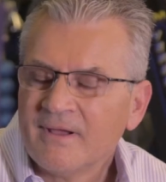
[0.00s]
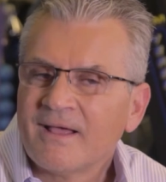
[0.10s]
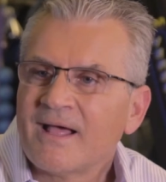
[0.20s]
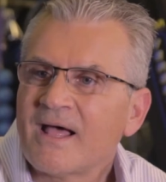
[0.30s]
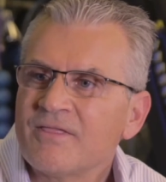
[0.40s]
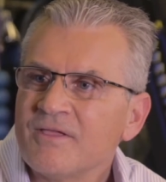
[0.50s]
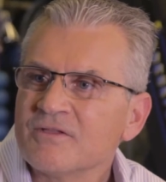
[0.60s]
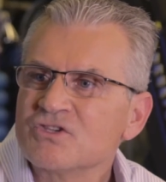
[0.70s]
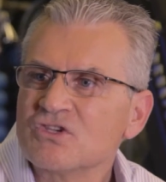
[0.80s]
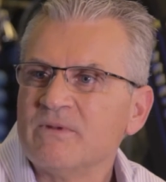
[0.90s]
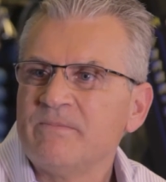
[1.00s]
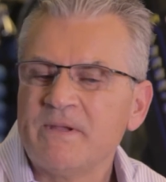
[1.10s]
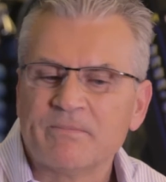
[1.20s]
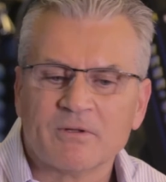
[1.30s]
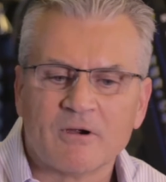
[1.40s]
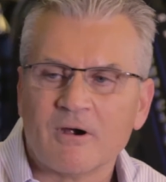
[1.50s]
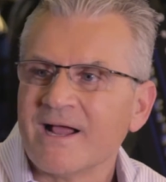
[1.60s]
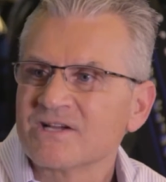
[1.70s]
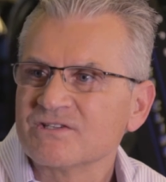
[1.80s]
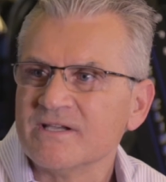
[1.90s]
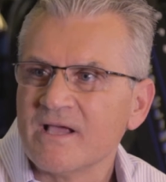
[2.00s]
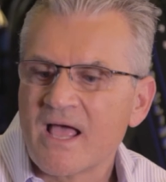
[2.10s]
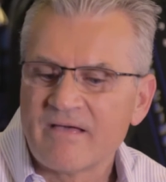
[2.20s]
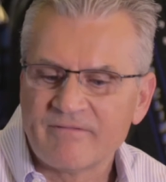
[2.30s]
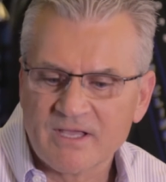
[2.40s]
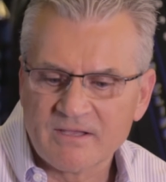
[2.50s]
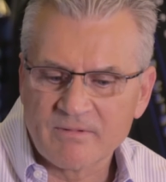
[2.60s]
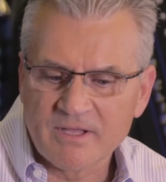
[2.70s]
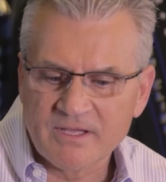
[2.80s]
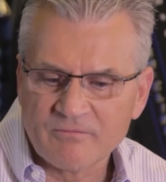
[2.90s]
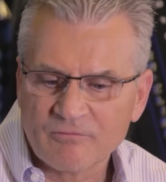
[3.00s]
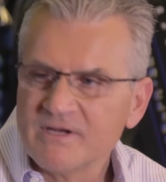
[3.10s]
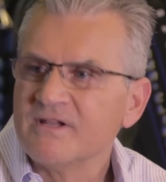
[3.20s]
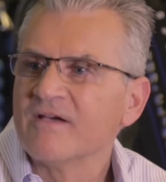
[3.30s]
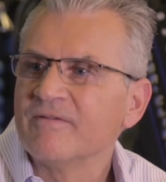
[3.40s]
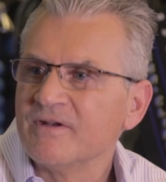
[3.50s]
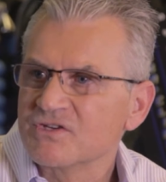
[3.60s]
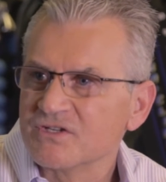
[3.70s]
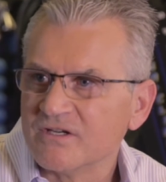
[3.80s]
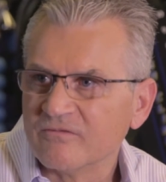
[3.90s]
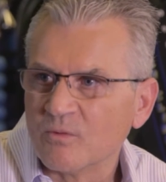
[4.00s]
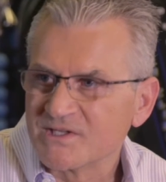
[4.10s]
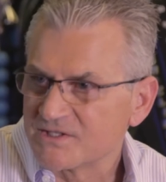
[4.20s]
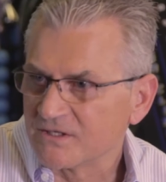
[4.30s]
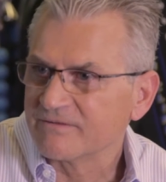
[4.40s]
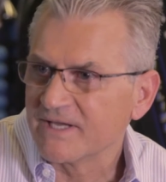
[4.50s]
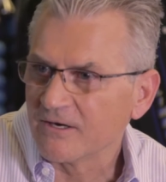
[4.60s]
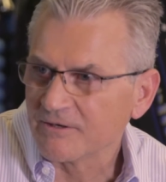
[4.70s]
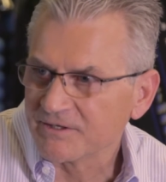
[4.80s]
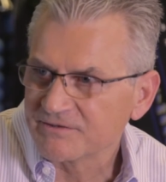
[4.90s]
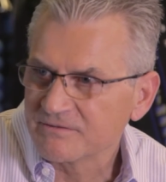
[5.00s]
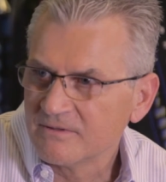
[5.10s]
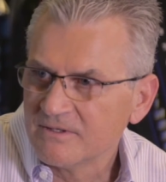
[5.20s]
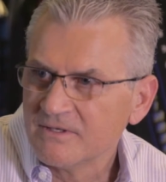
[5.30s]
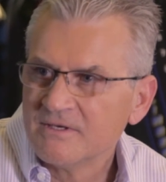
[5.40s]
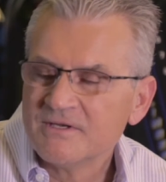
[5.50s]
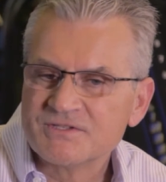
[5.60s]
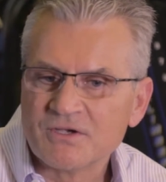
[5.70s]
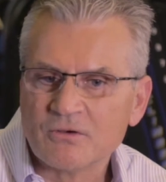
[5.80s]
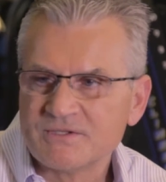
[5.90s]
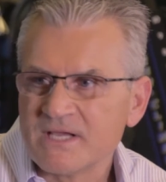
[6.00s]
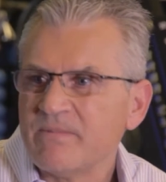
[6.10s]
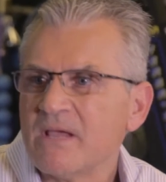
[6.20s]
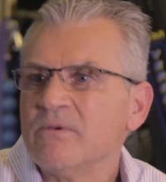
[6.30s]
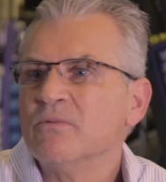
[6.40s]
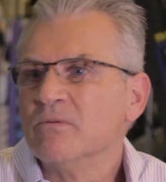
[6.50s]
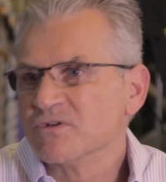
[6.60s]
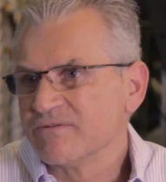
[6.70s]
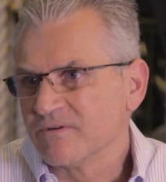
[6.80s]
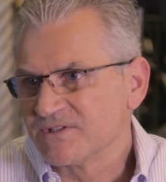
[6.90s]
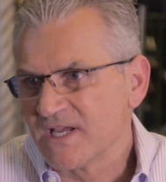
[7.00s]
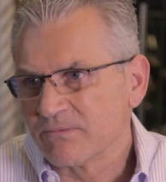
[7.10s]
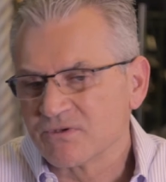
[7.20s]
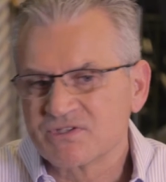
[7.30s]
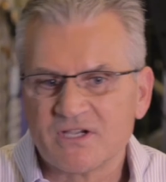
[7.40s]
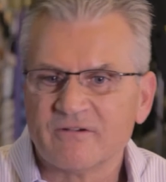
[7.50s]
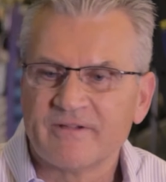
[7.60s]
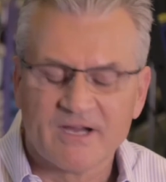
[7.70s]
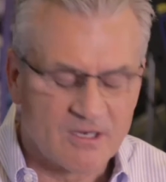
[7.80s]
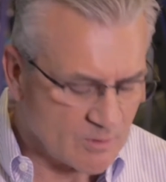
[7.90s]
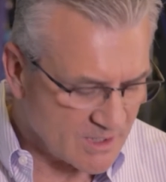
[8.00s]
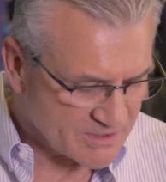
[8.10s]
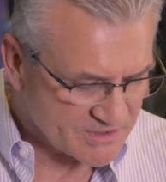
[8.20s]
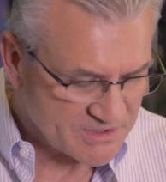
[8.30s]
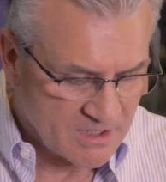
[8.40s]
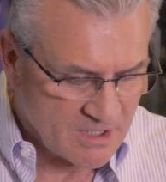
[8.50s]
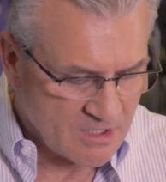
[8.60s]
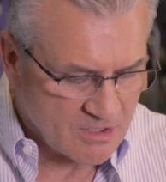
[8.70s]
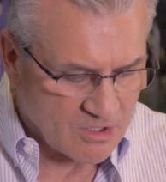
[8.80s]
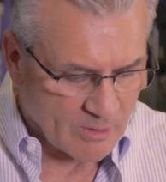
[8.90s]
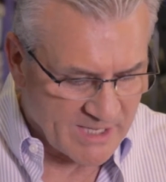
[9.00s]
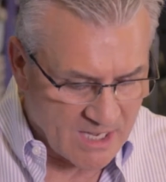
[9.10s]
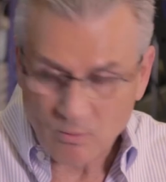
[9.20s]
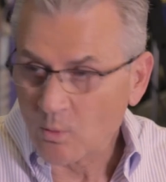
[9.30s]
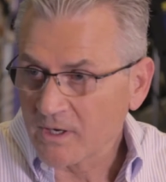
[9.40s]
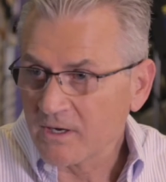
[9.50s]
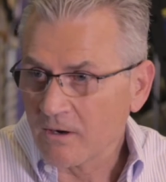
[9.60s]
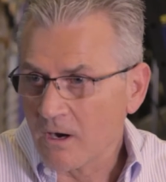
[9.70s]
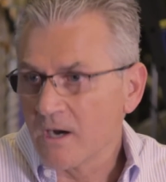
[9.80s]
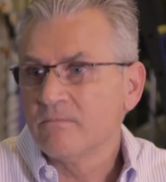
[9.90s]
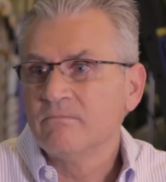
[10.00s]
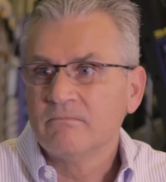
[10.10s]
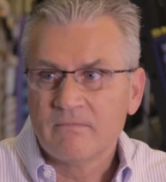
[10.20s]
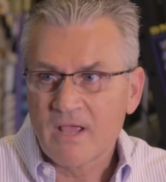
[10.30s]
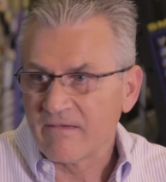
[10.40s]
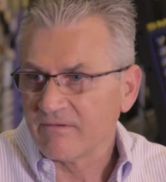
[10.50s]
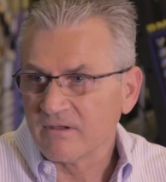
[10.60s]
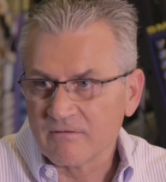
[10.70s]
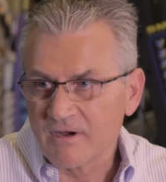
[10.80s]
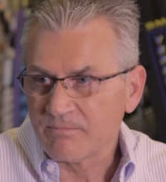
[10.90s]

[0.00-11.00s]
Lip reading: I think that so many people are actually having a redefinition of what self-care is. So take baby boomers, for example. Self-care was going out and working hard, having a great